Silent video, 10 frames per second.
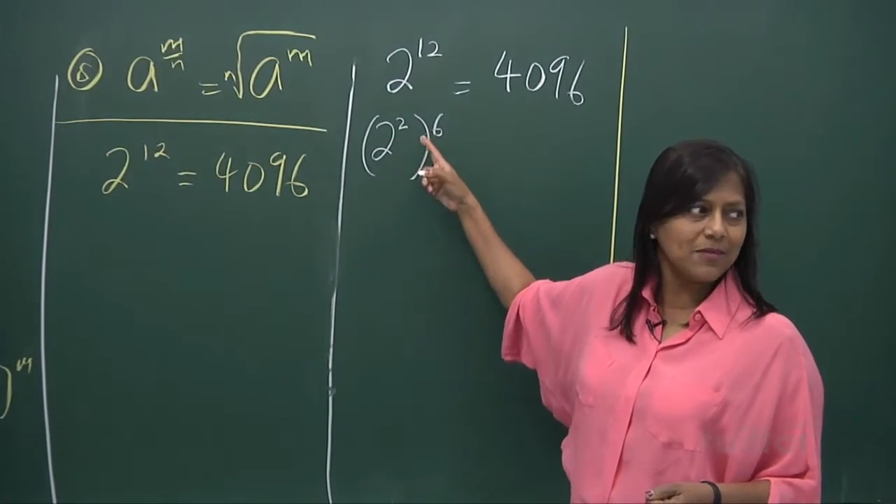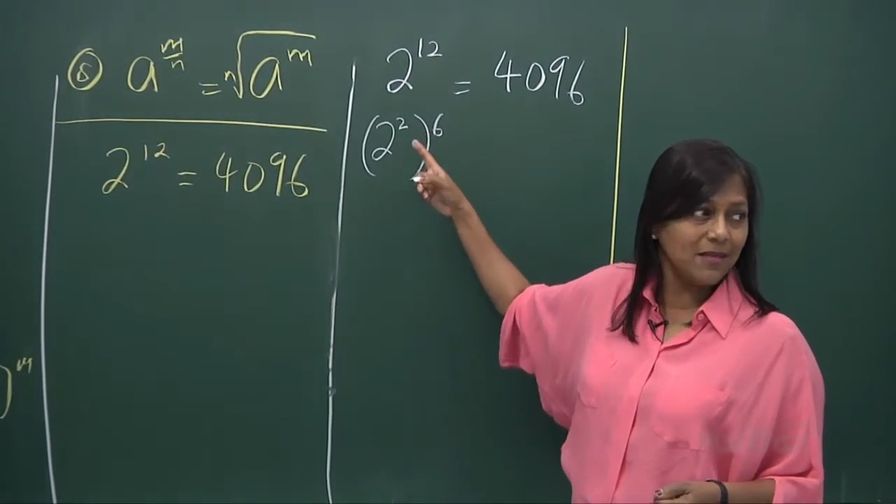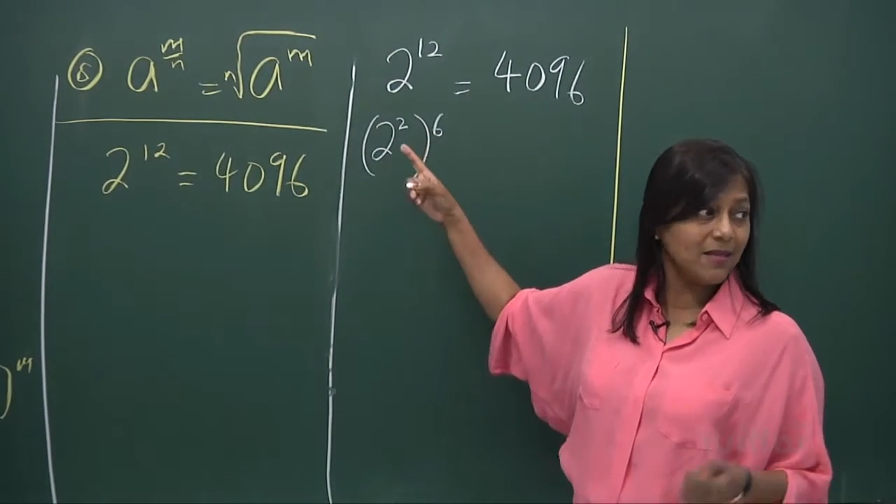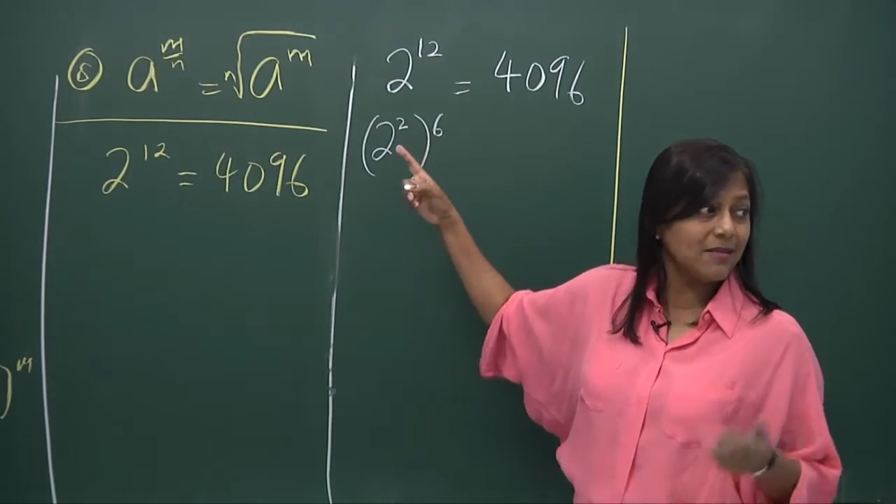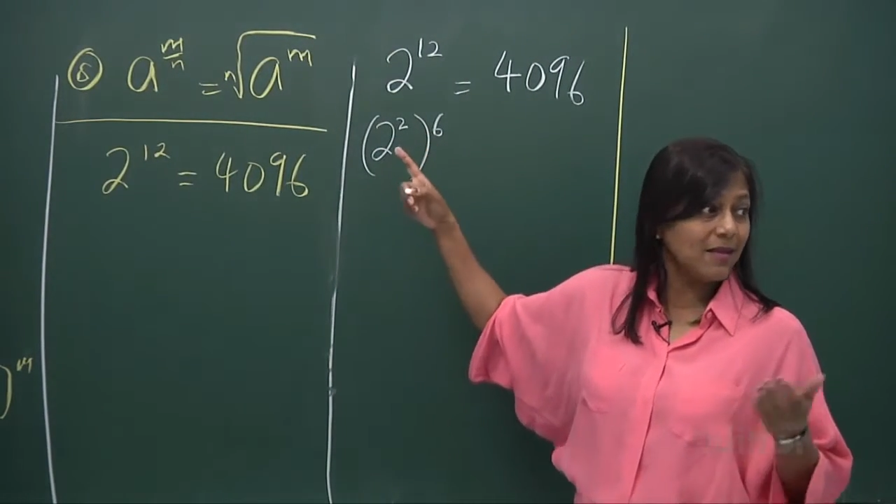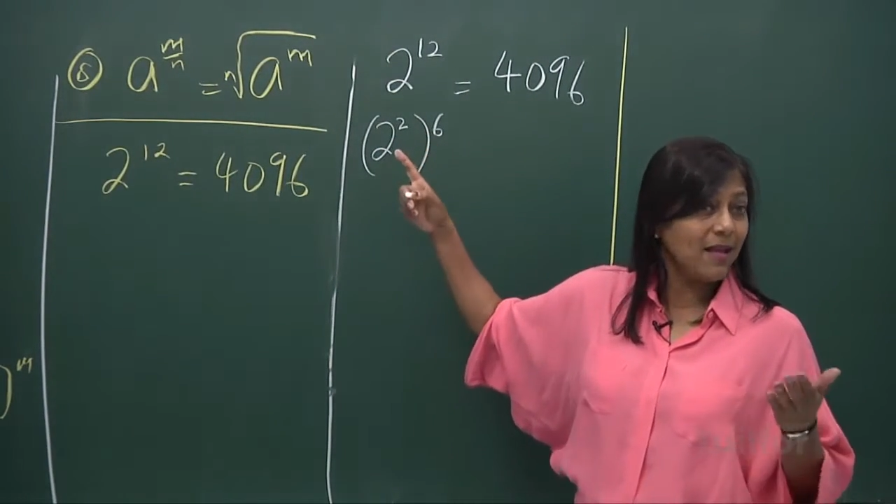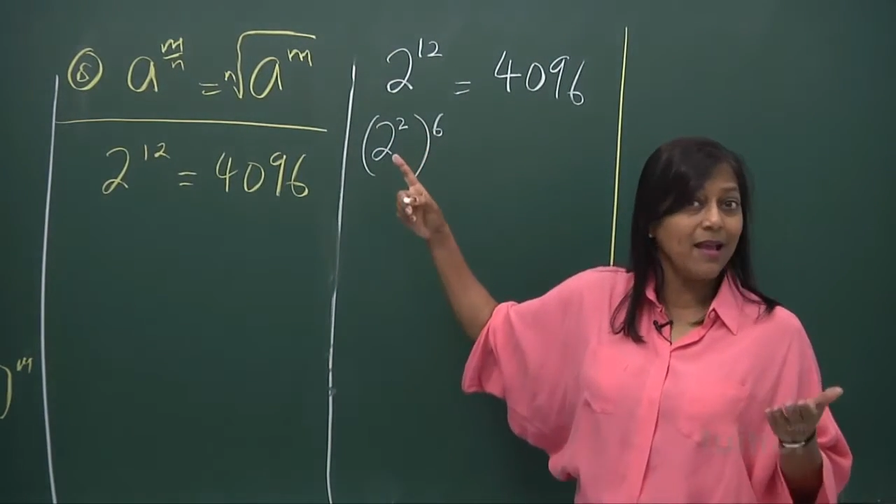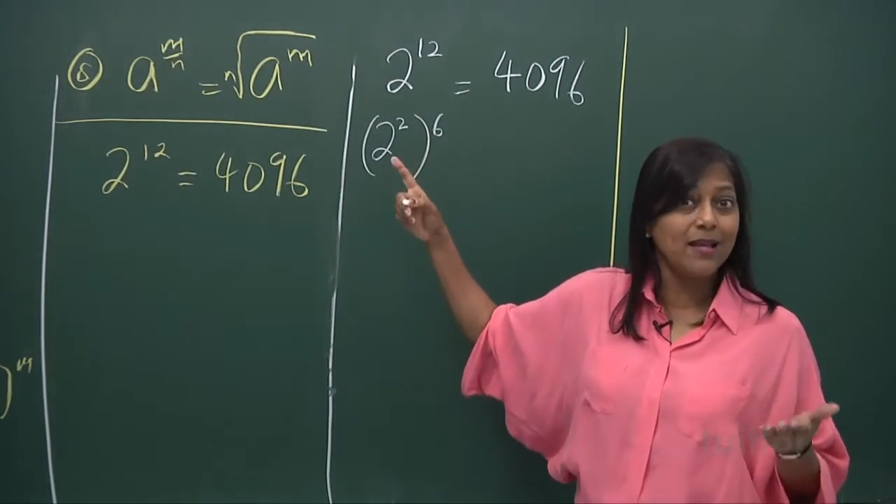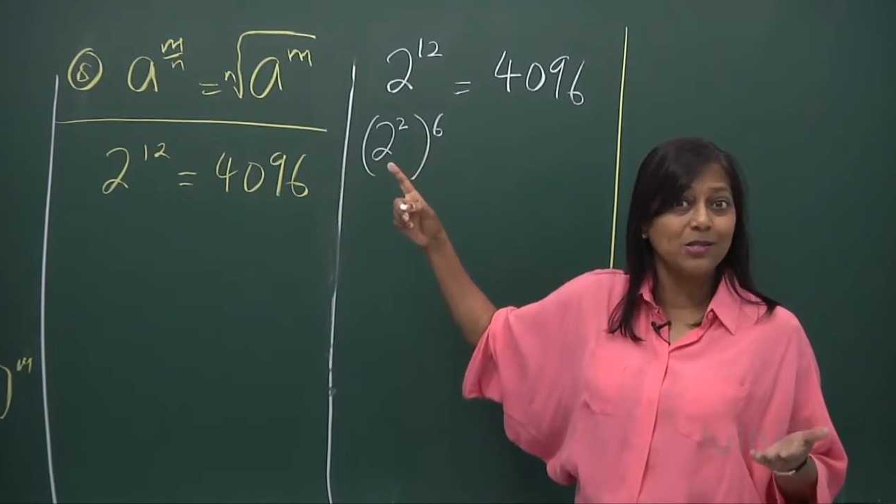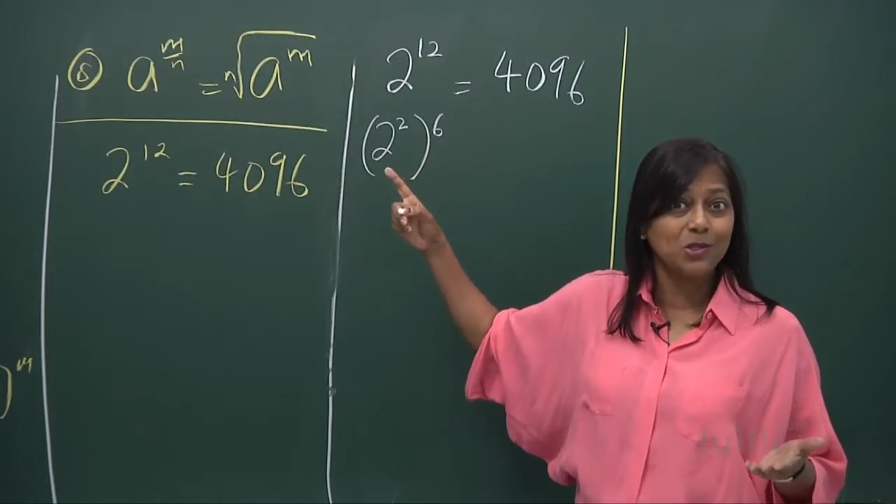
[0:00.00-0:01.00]
6
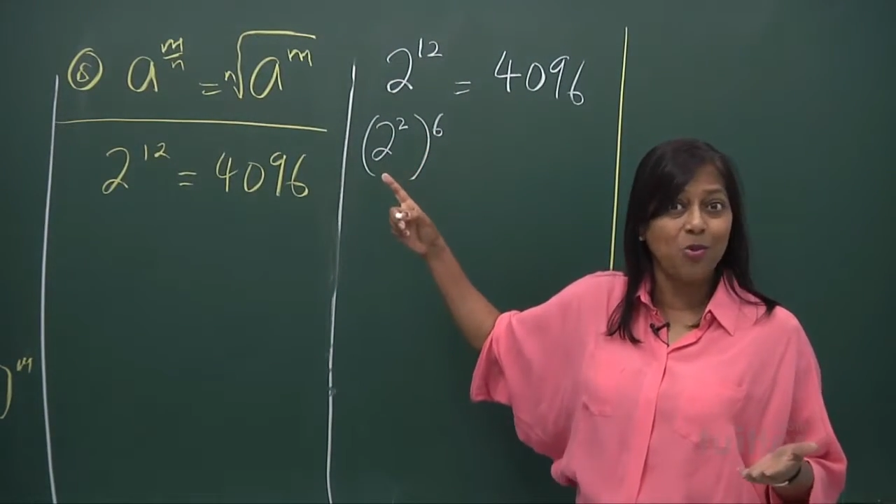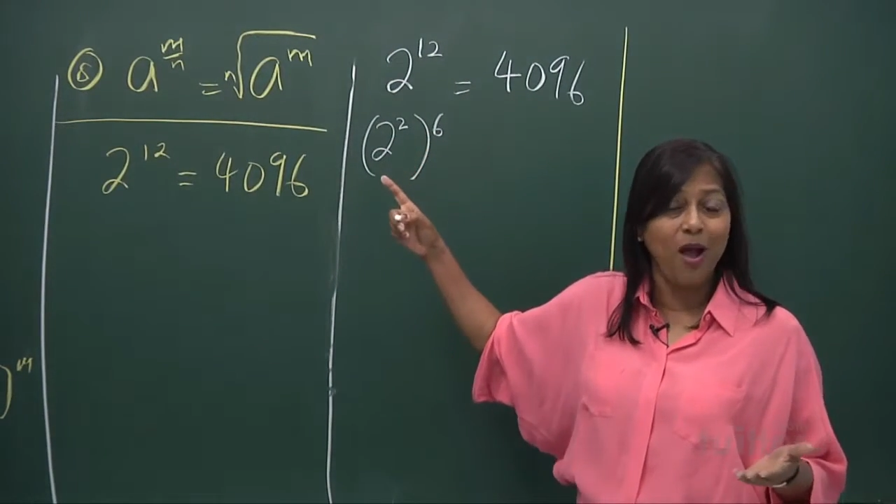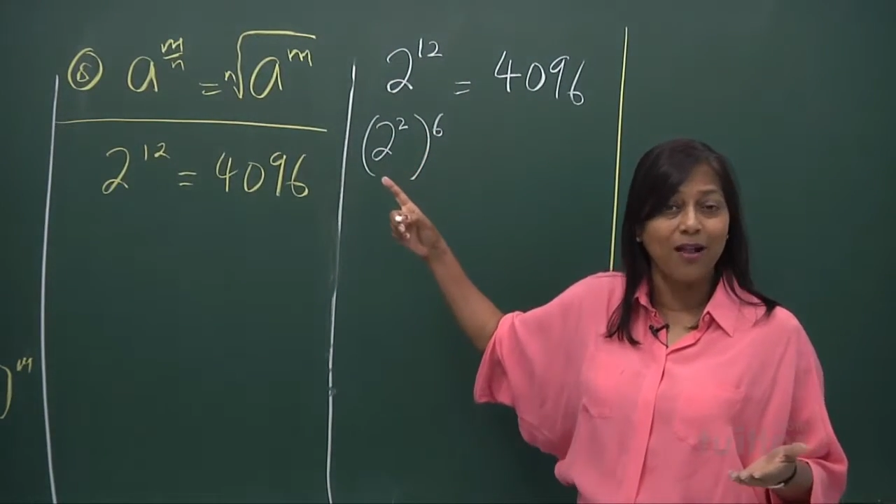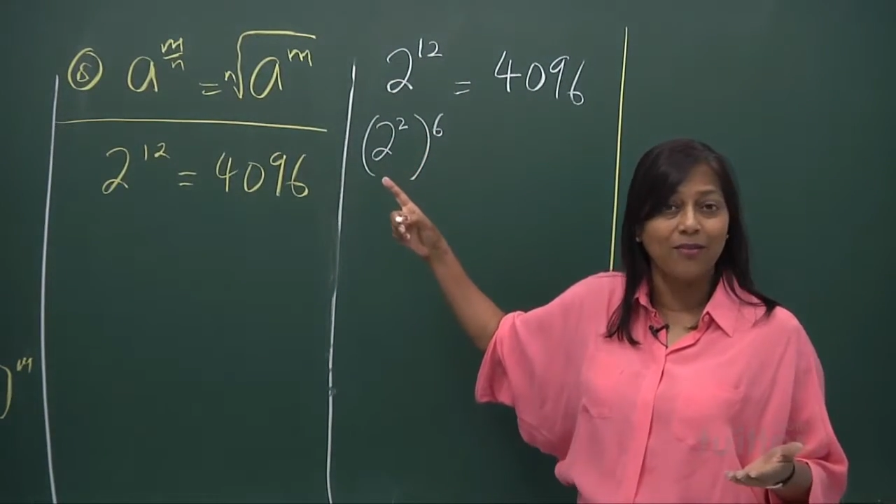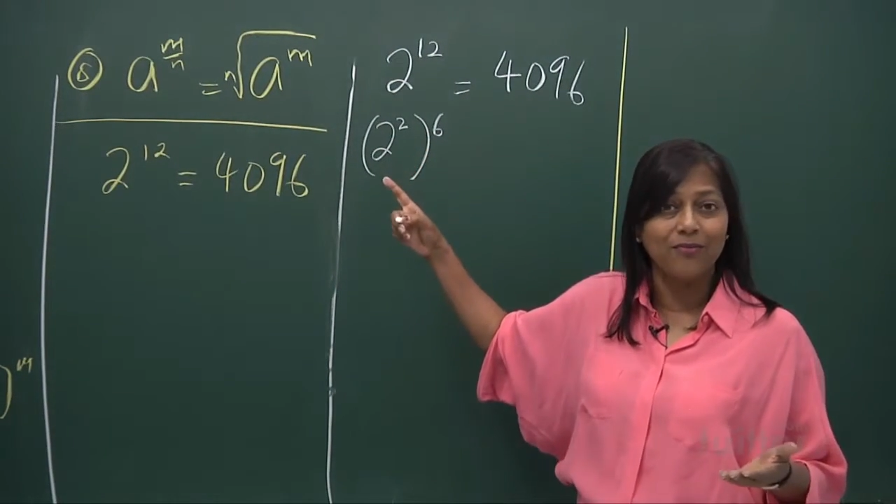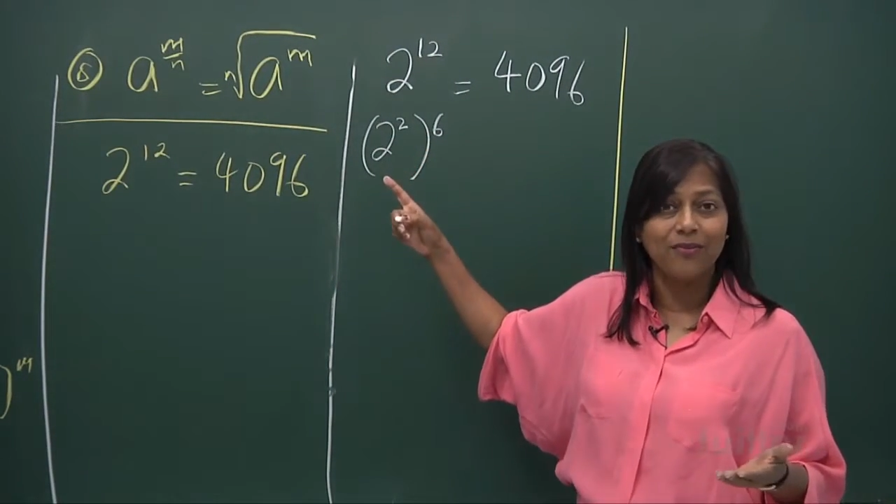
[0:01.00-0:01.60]
is 12.